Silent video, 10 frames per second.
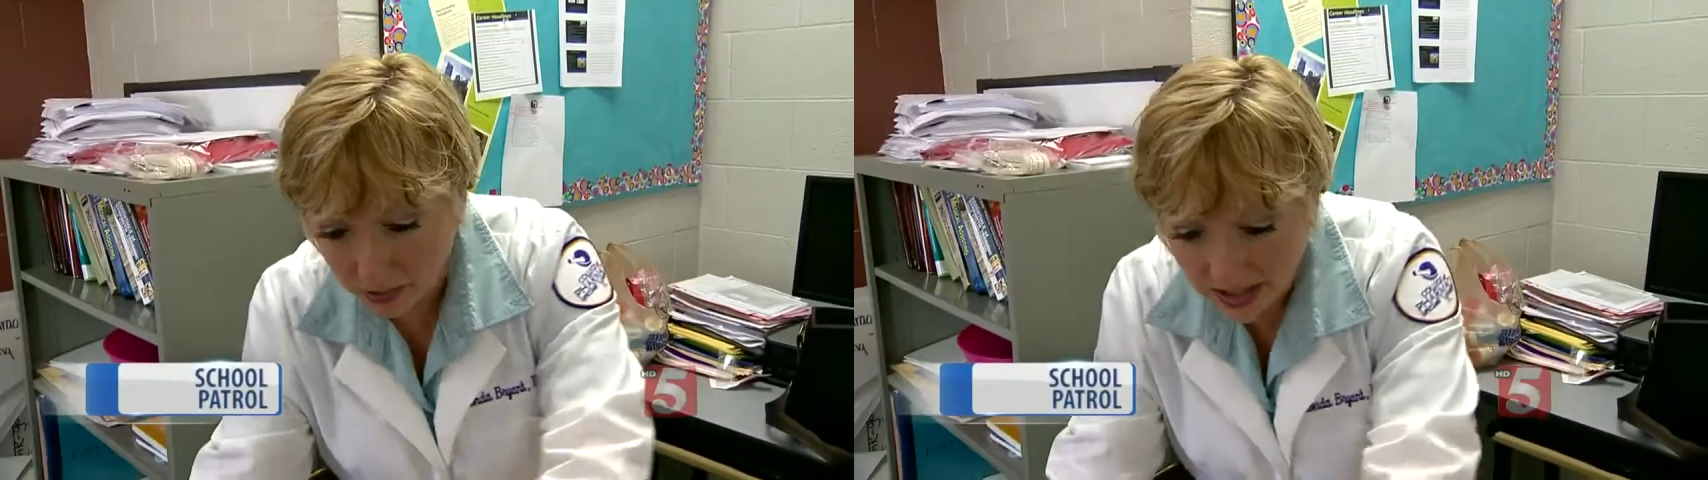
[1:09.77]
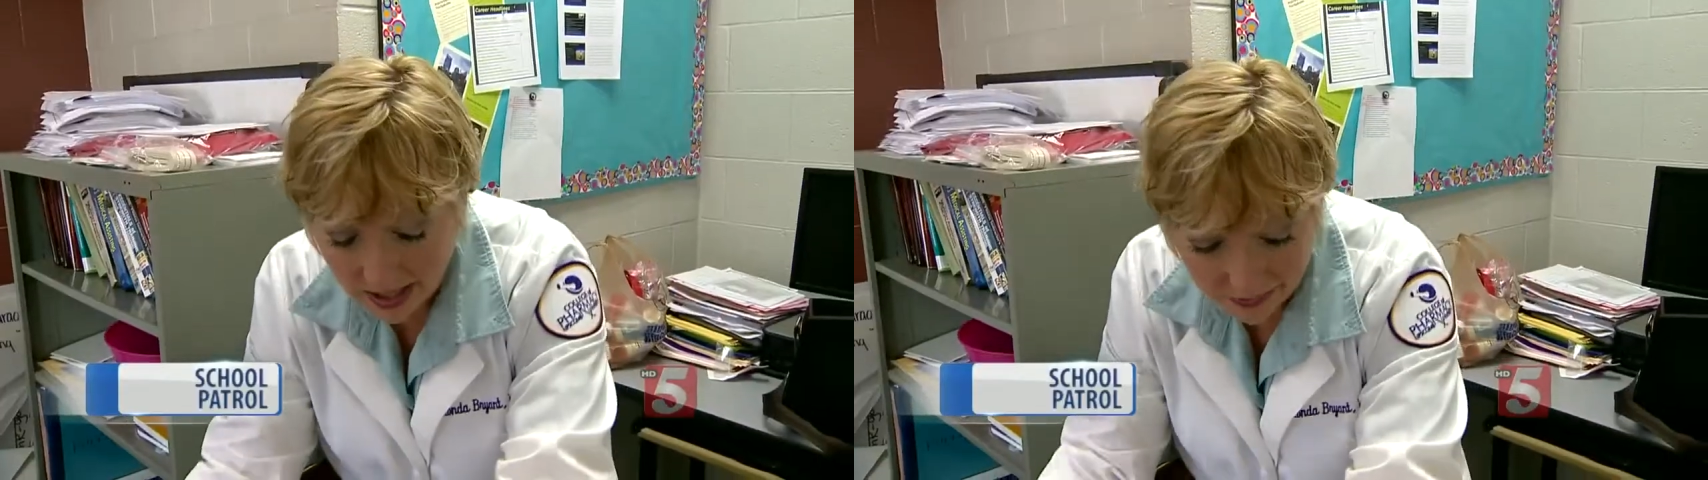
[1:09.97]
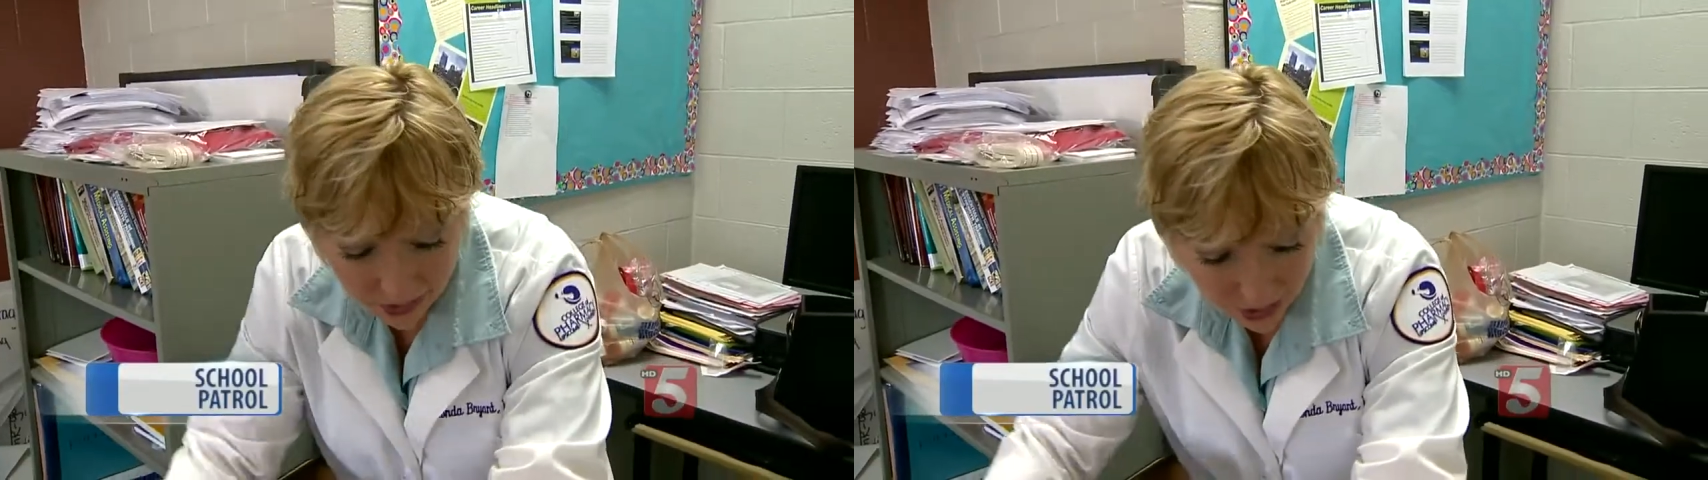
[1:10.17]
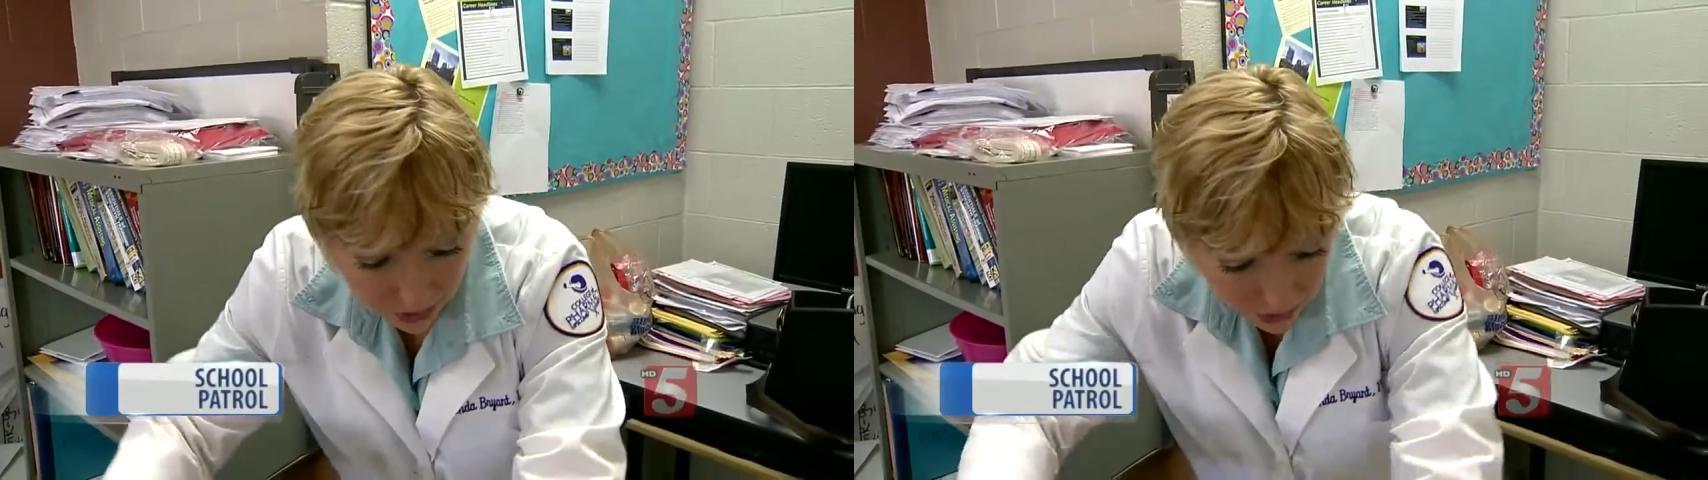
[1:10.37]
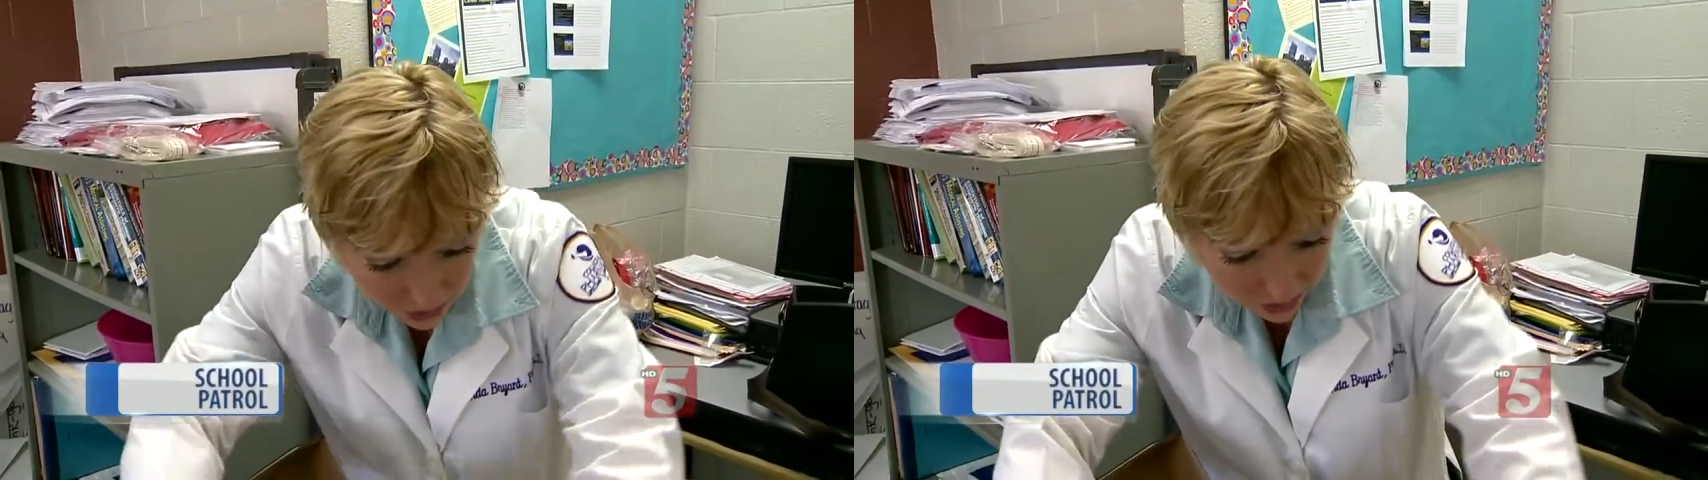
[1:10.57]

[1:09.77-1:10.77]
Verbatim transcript: we have two